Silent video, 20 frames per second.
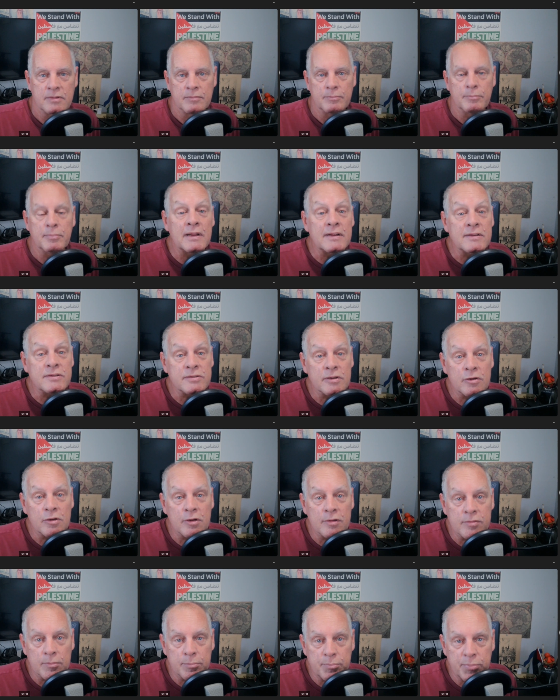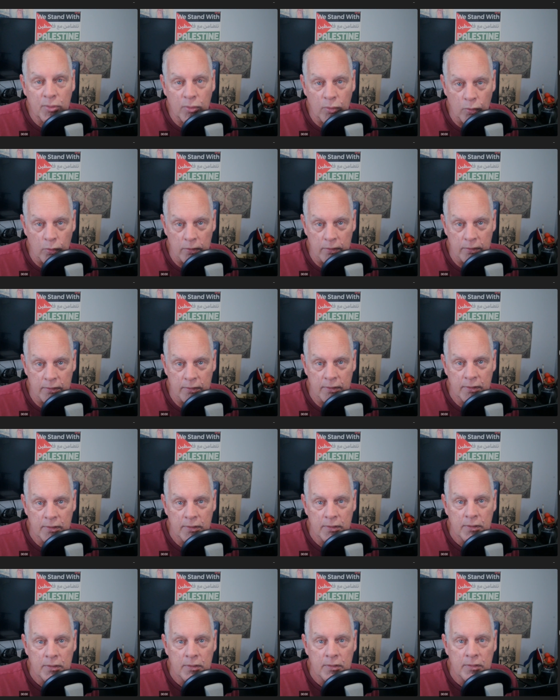Blessed are the poor,
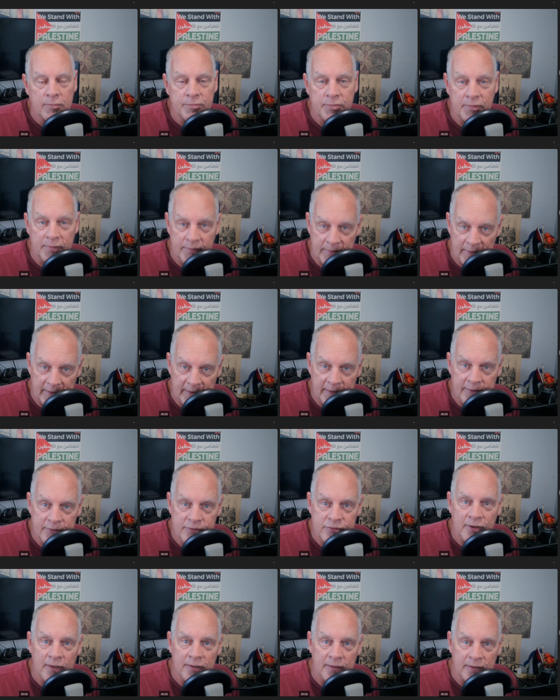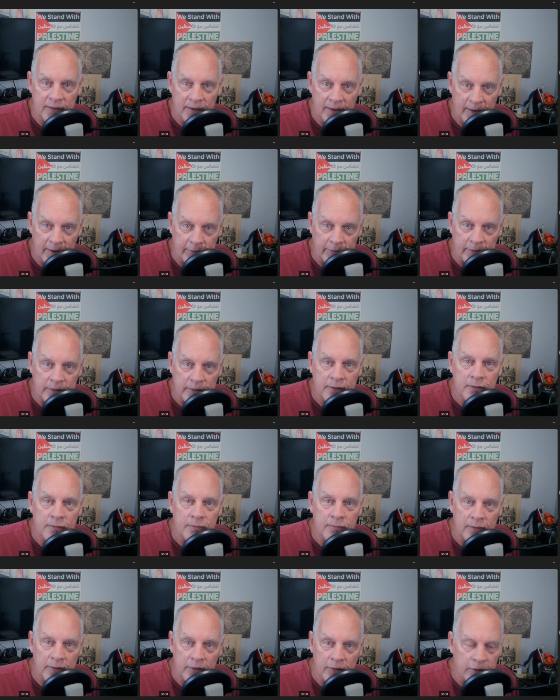for they shall inherit
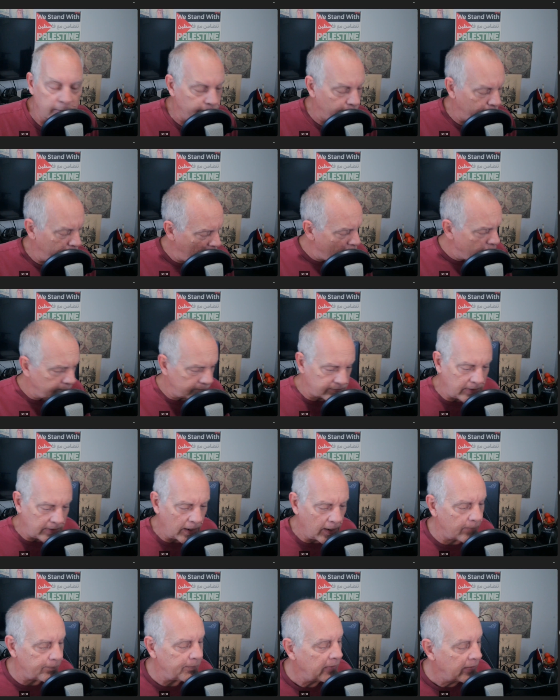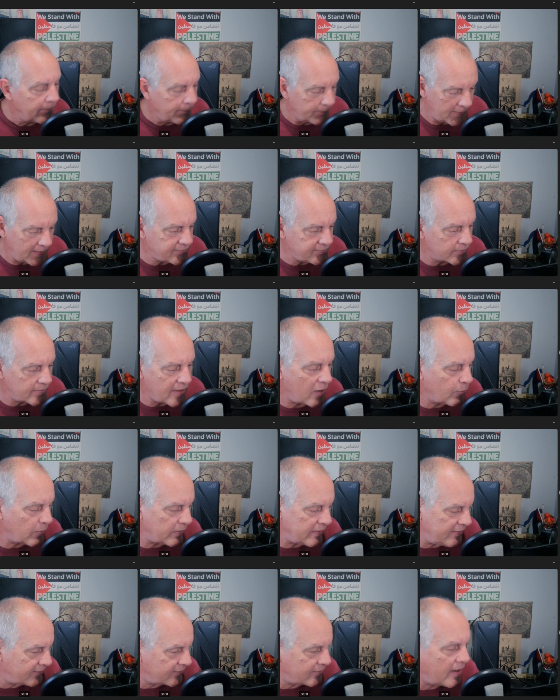the earth. No, Scott, that's not what
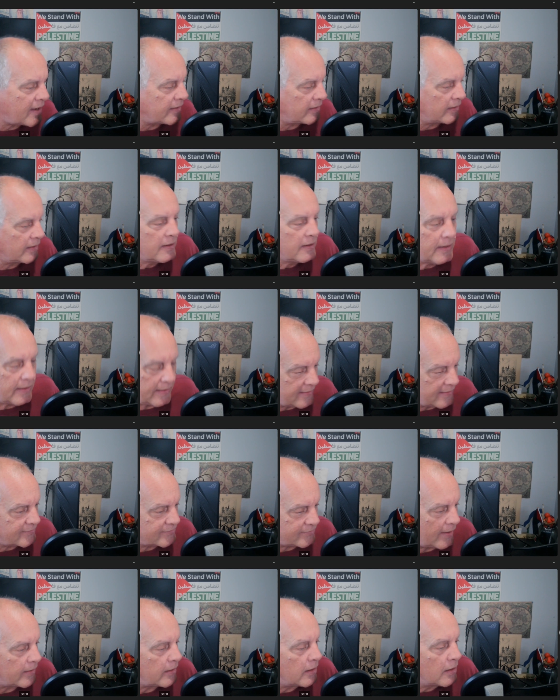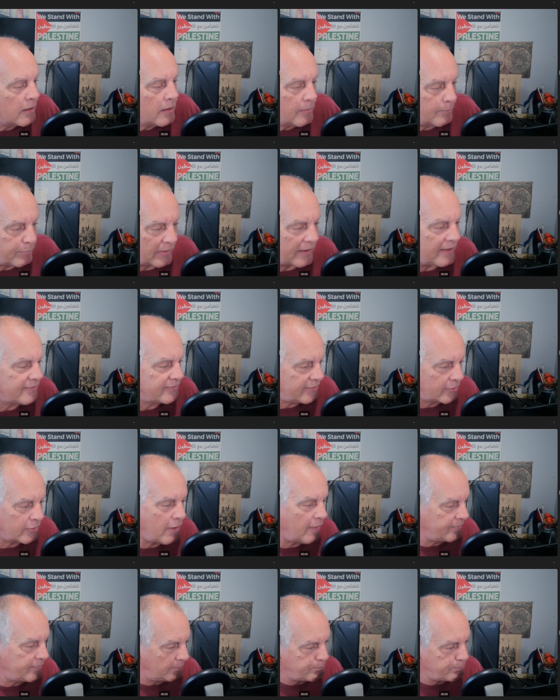he said. He said, blessed
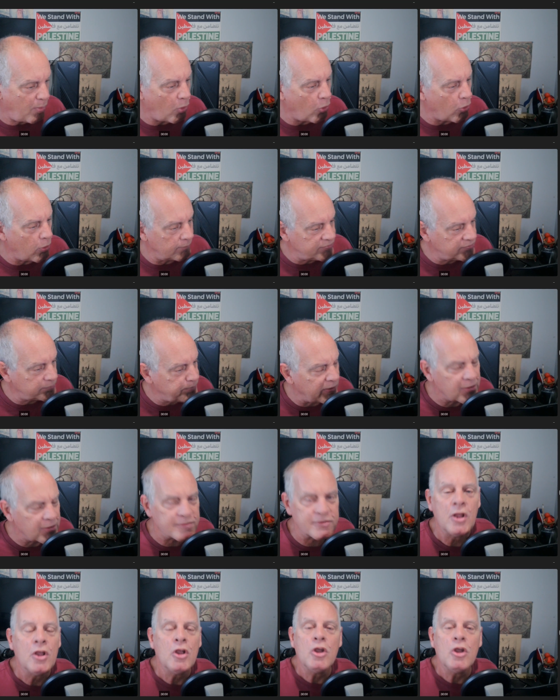are the poor of spirits.